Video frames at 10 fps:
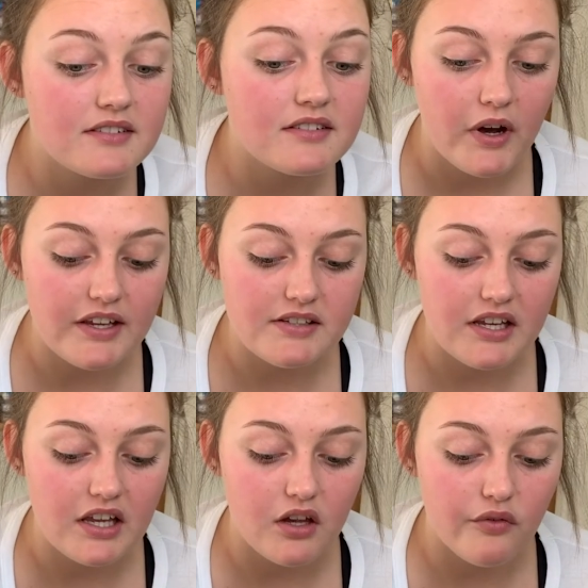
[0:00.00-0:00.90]

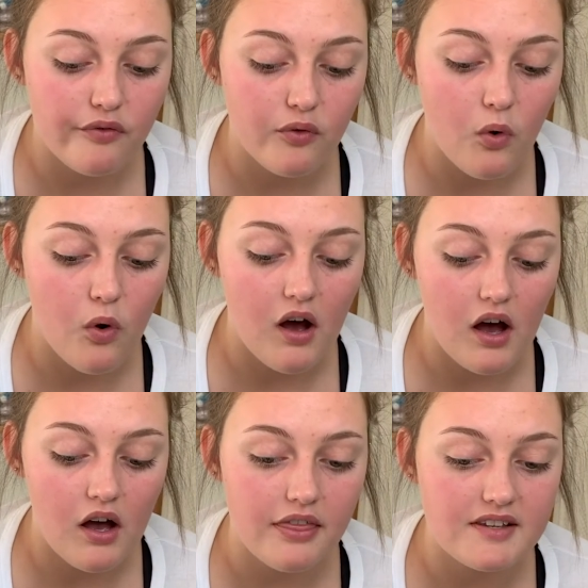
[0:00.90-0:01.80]
waiting
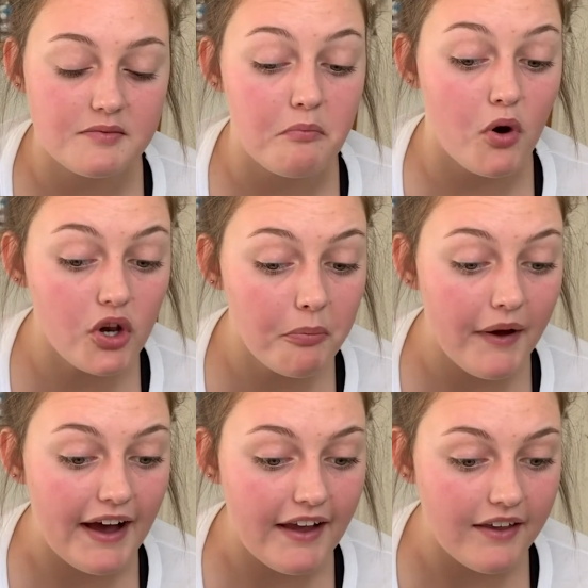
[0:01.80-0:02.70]
for this
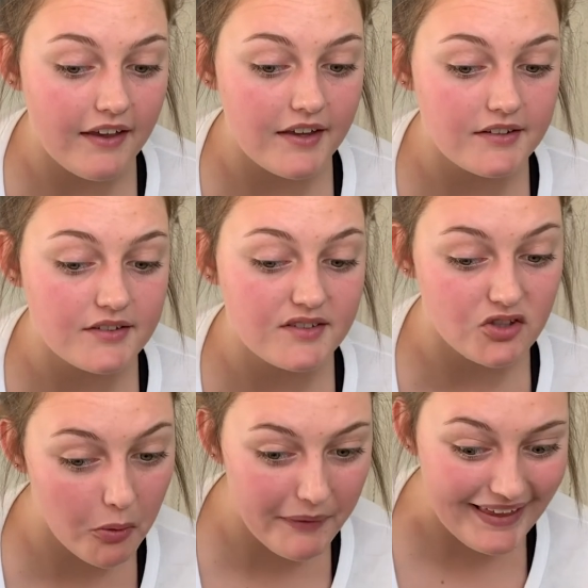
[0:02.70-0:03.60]
motorbike to
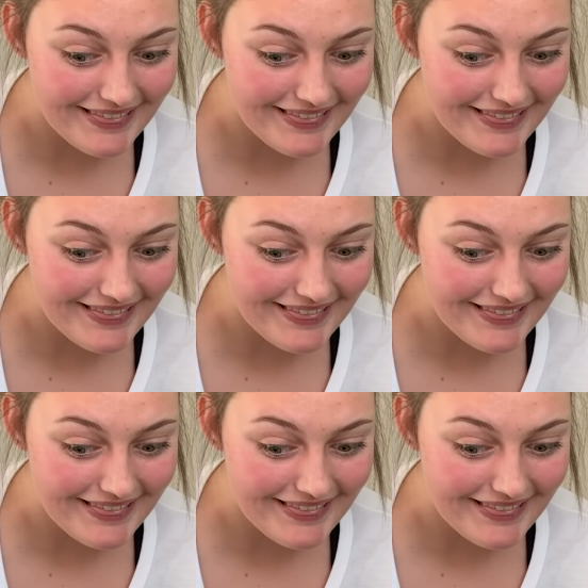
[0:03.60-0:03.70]
stop being